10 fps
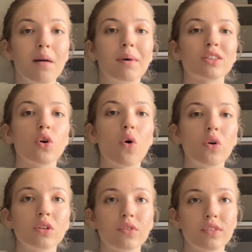but
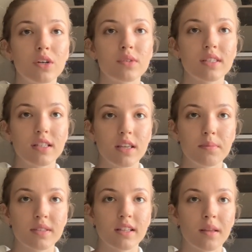all of those
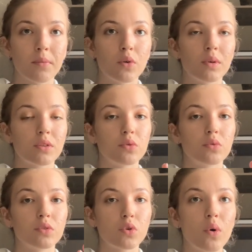tips that I'm going
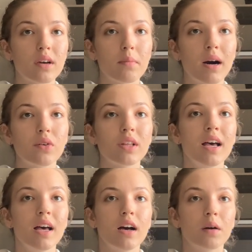to talk about
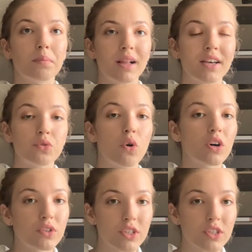apply to other